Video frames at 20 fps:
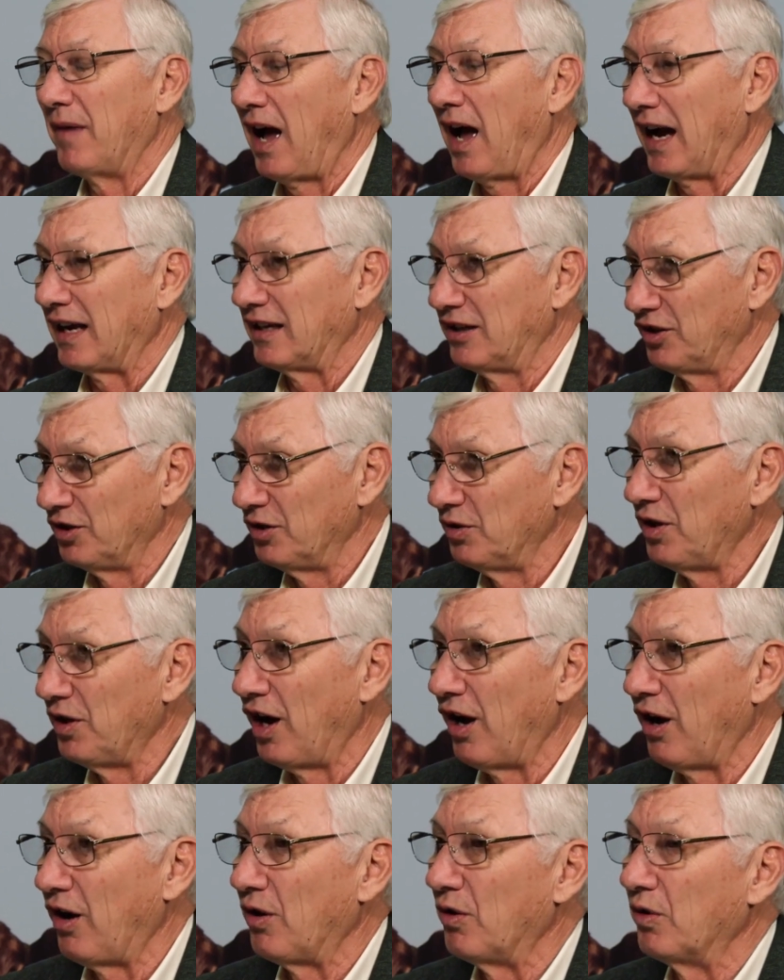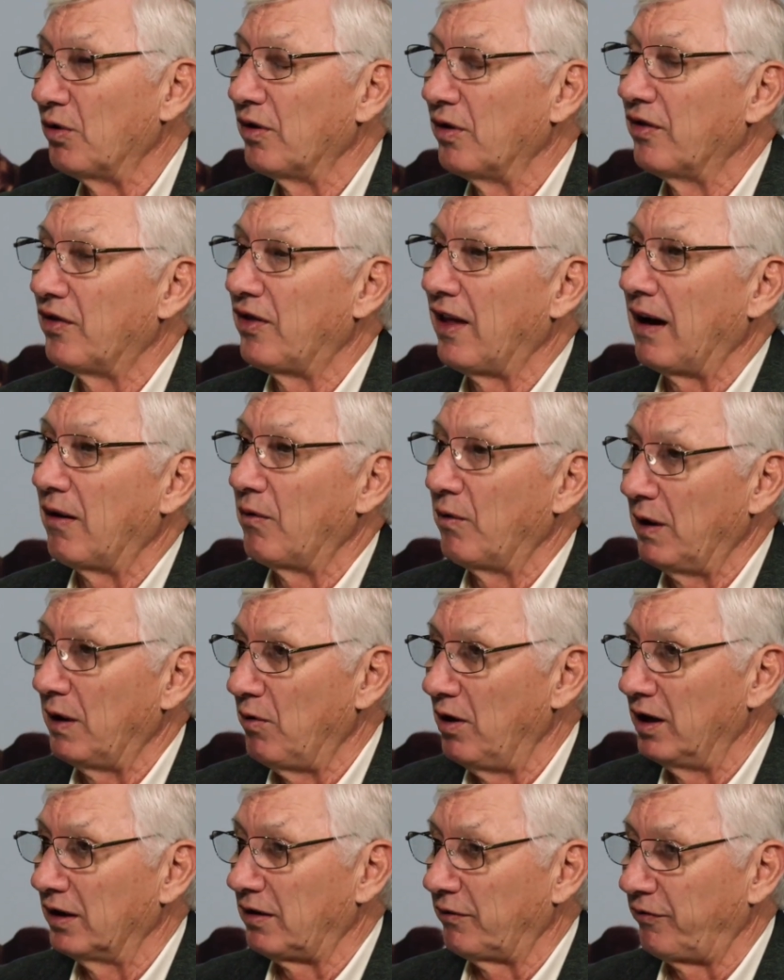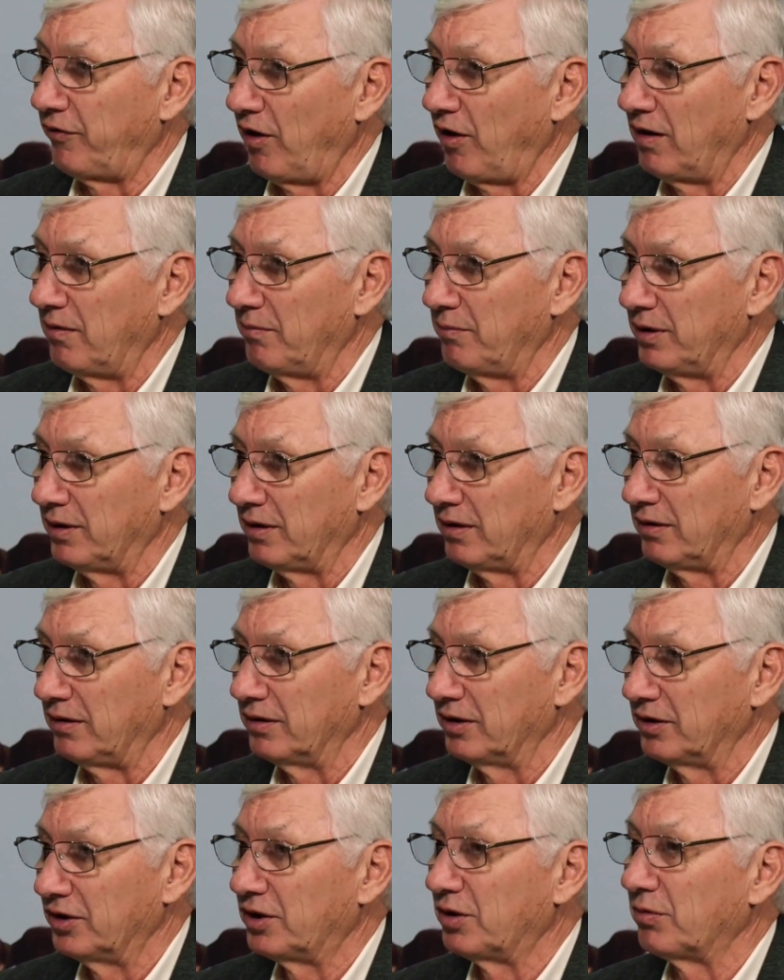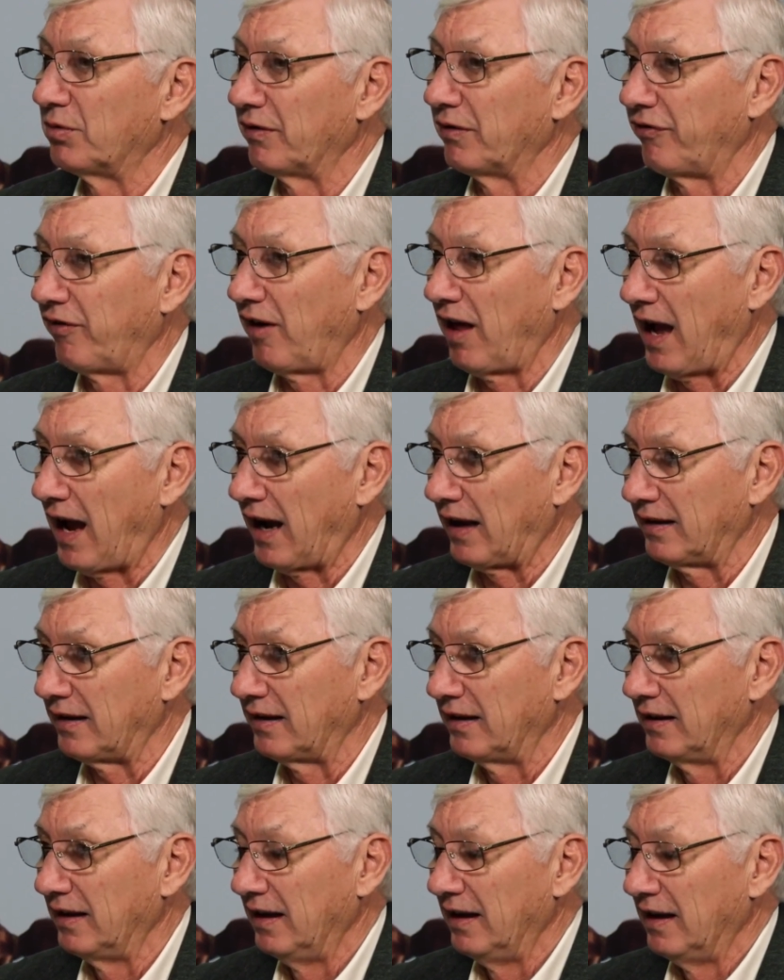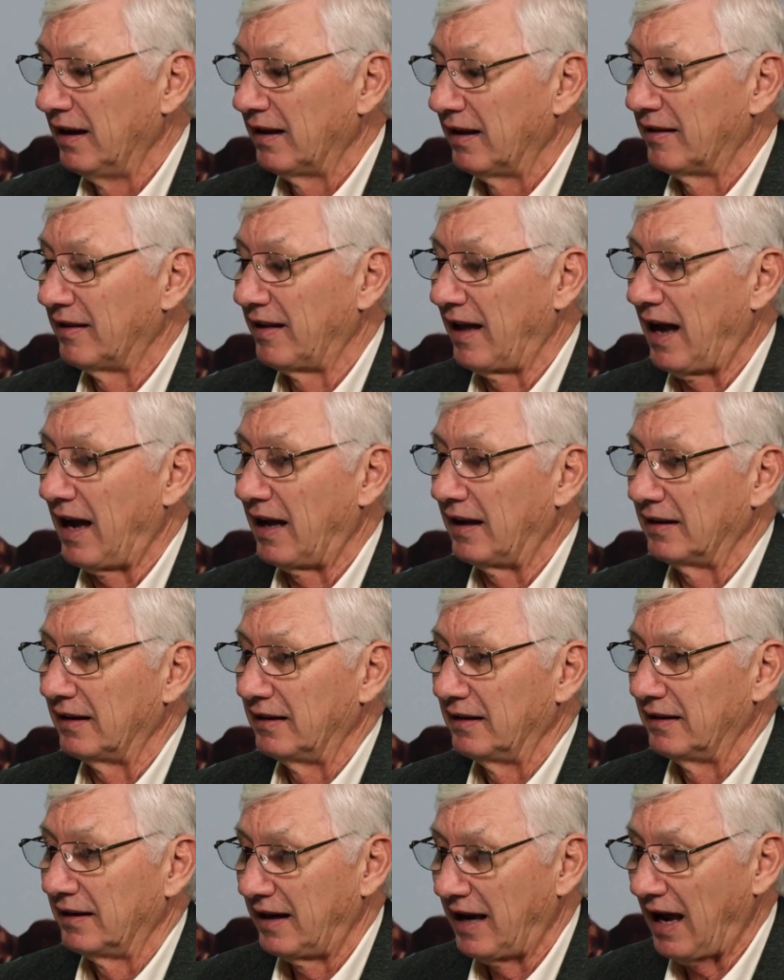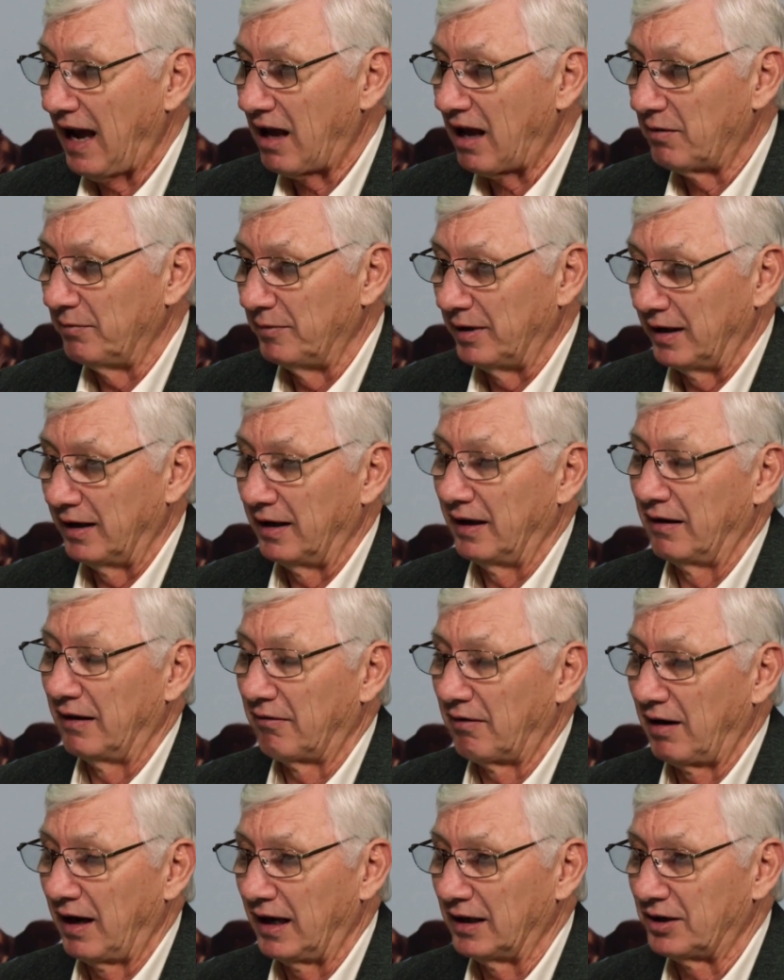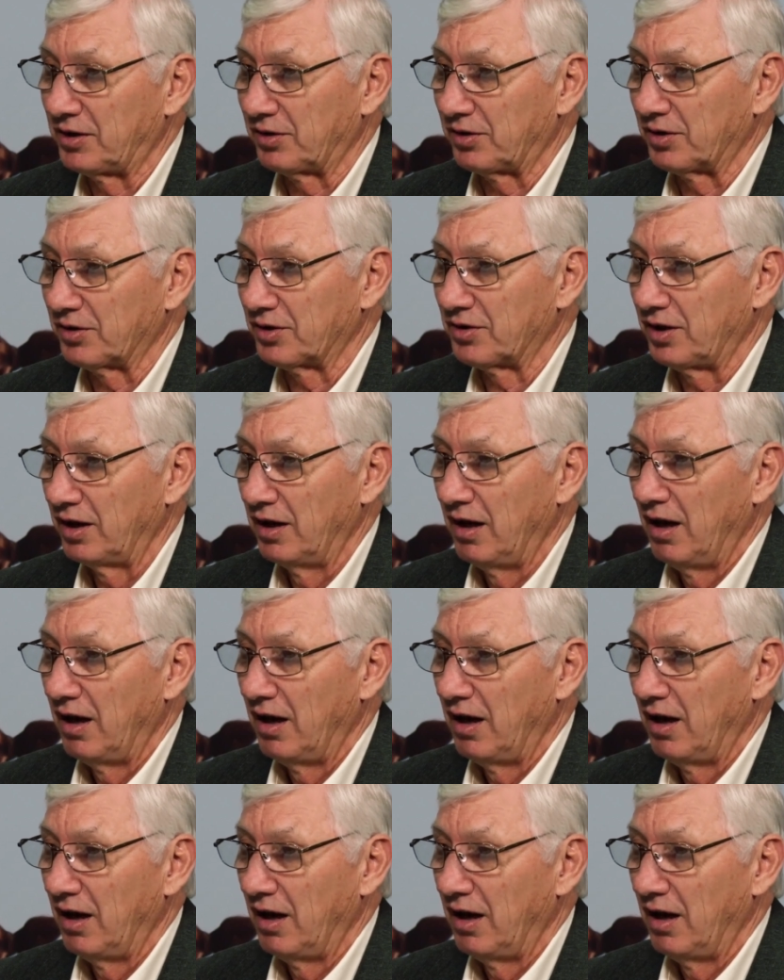I do know that we want the Farm Bill to reflect that cattlemen and ranchers